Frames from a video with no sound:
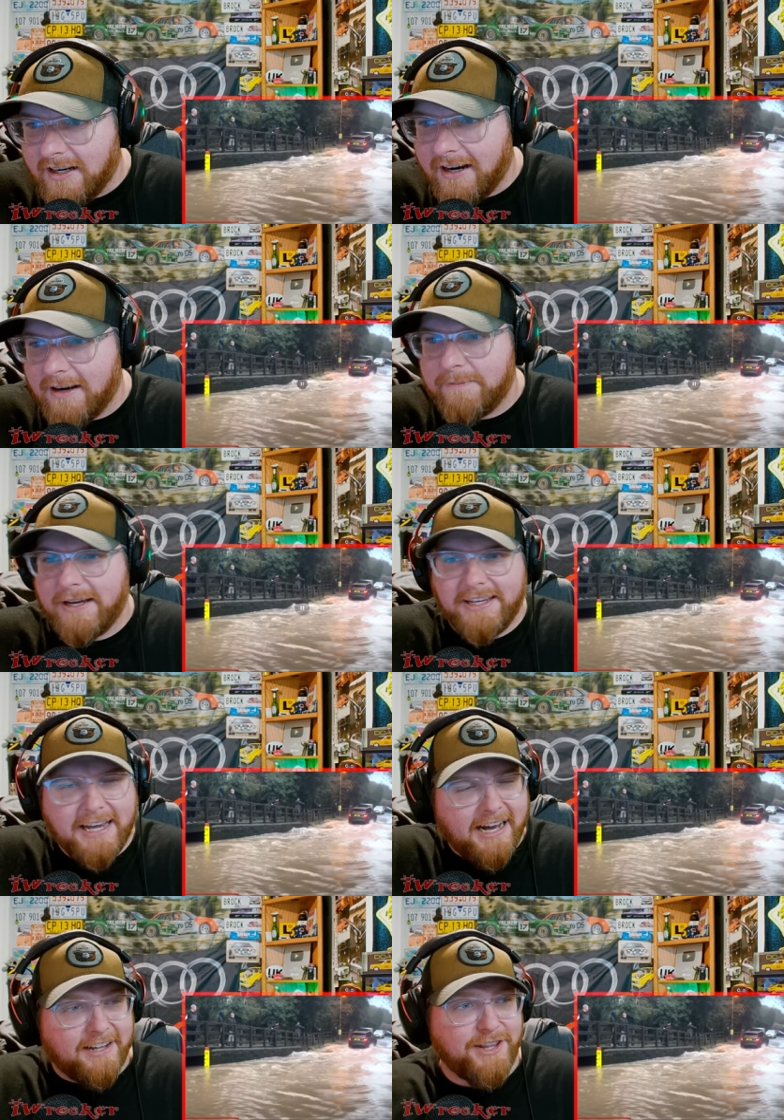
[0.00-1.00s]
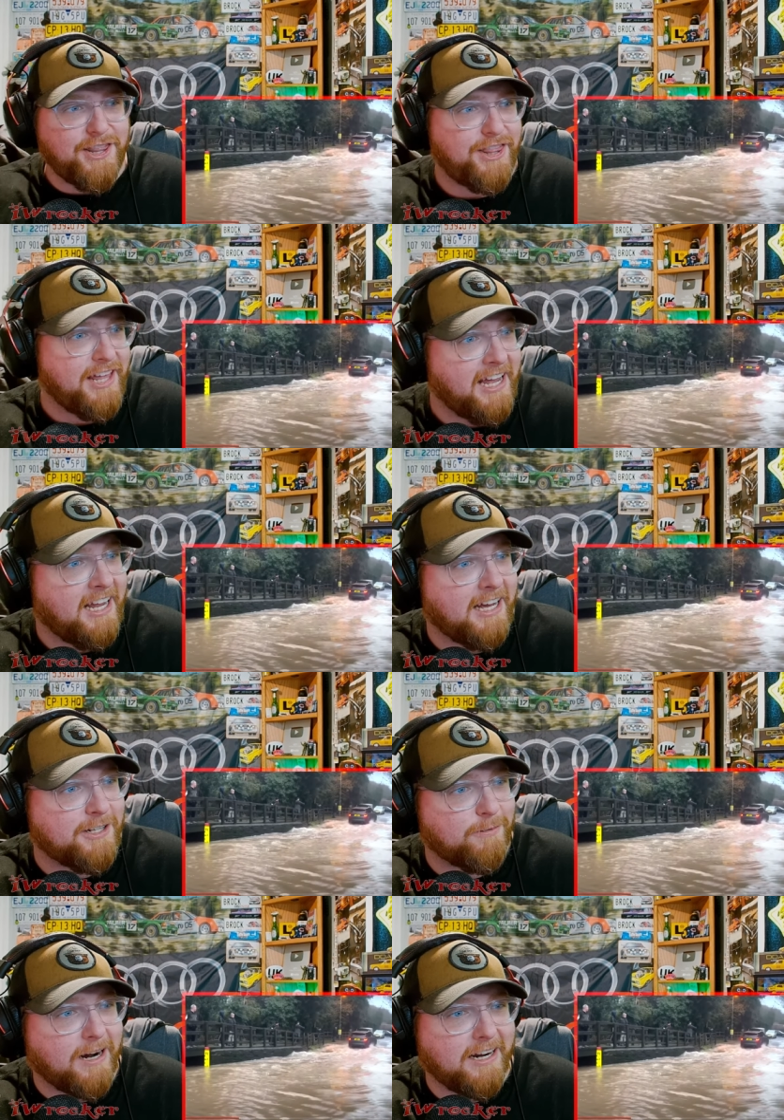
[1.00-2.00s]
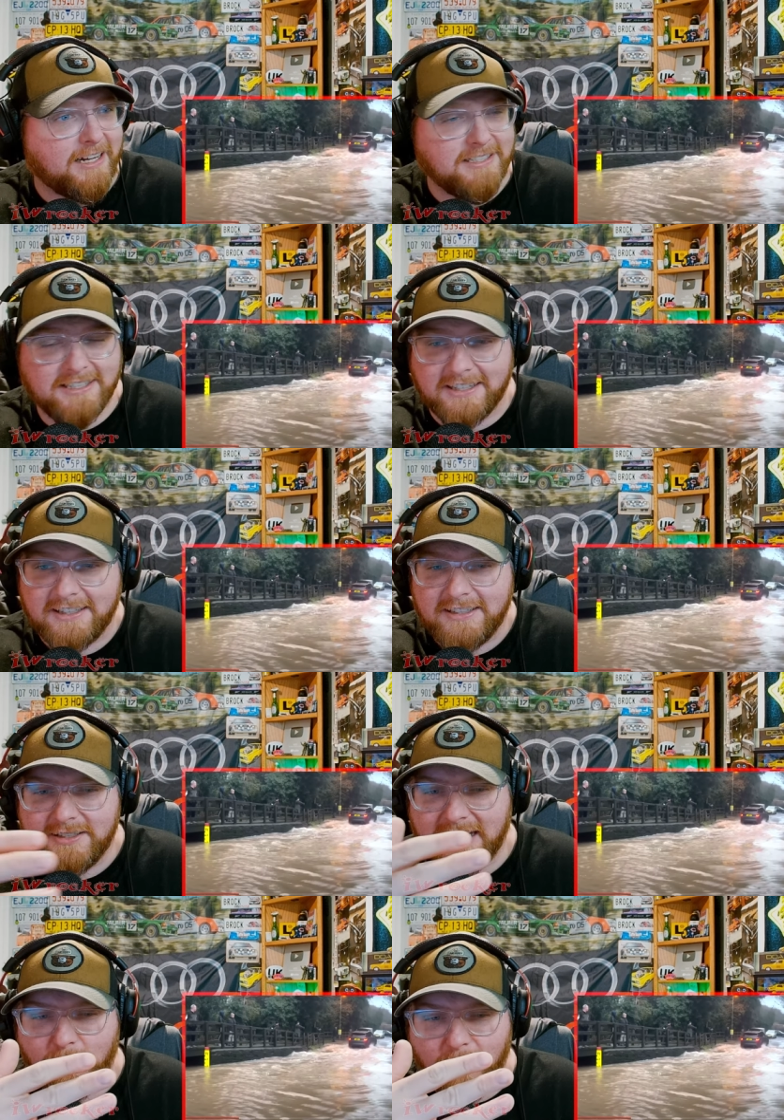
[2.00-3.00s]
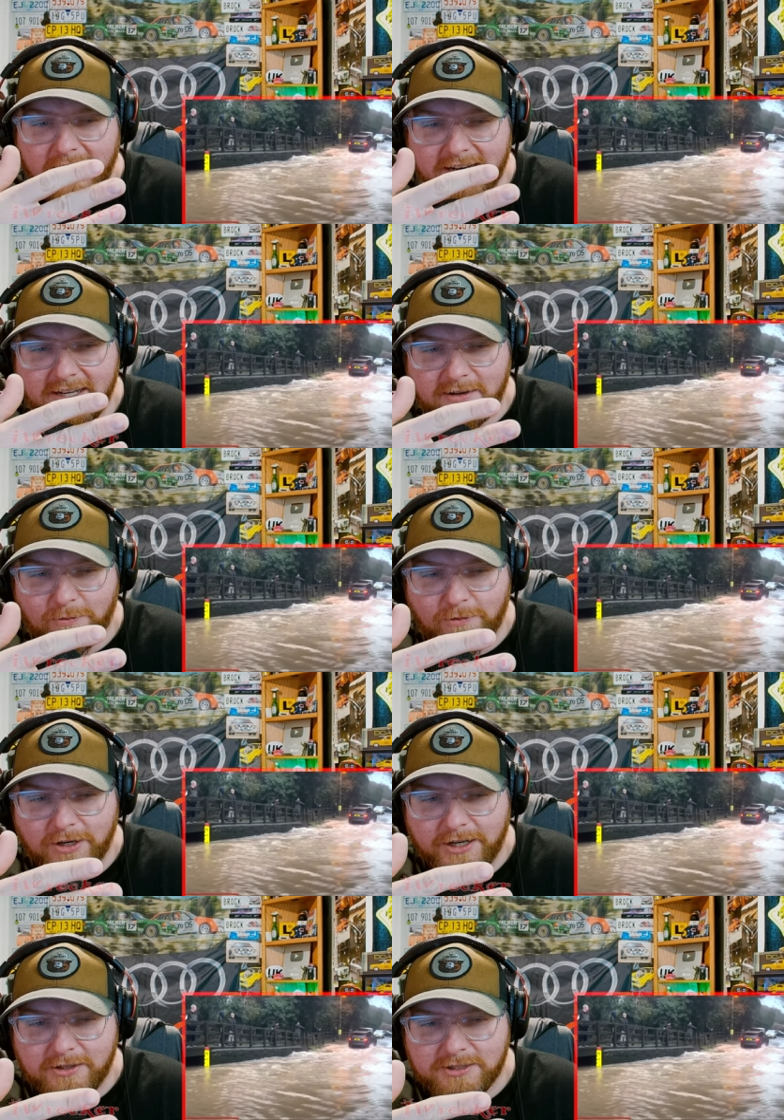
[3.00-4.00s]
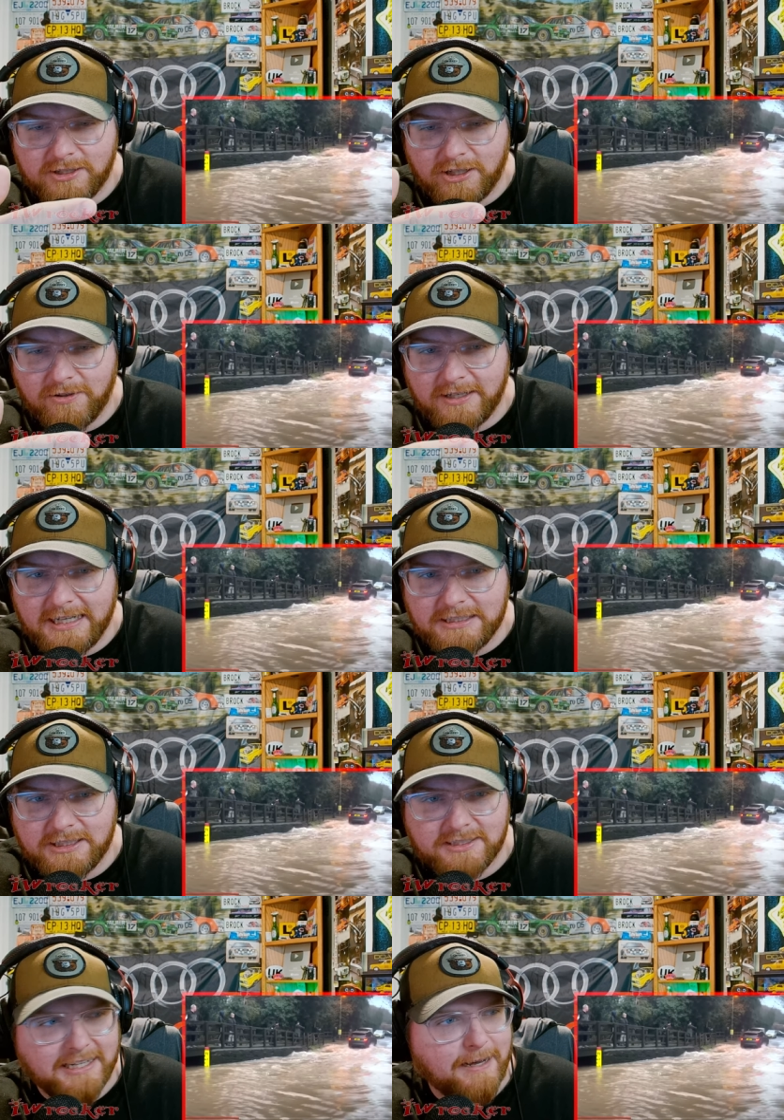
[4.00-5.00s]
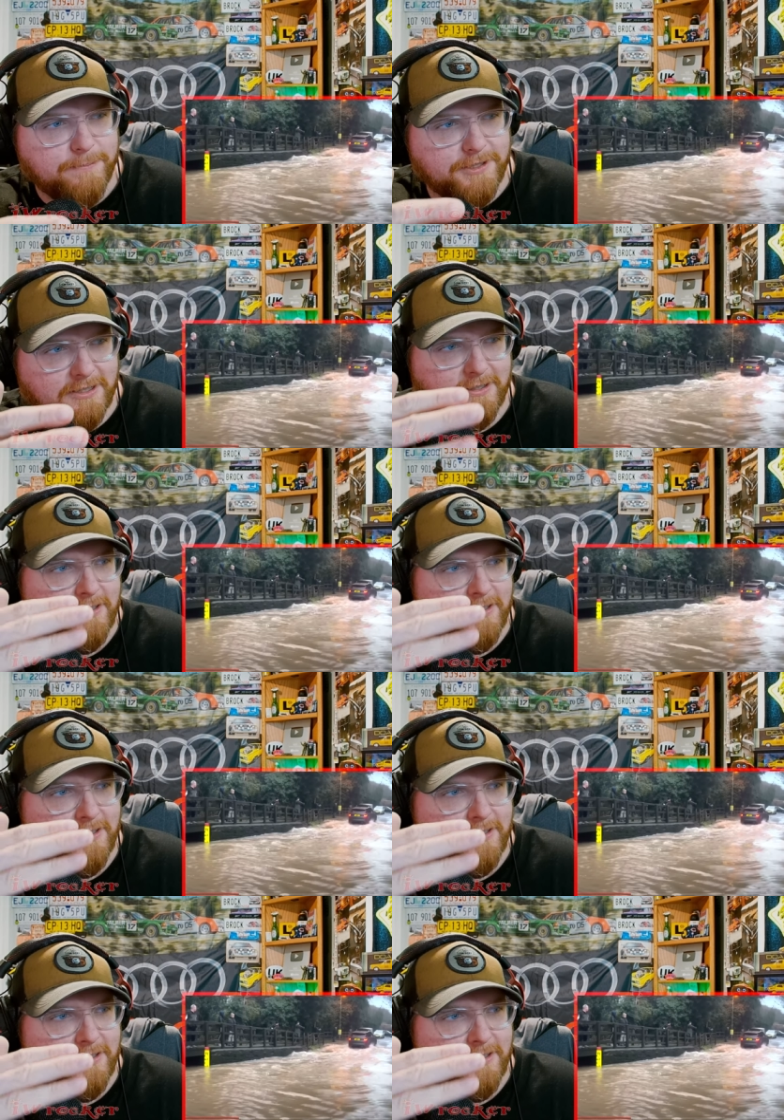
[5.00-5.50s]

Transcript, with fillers: Um, yeah, they had the right idea. They went in real slow and then just kept a uh,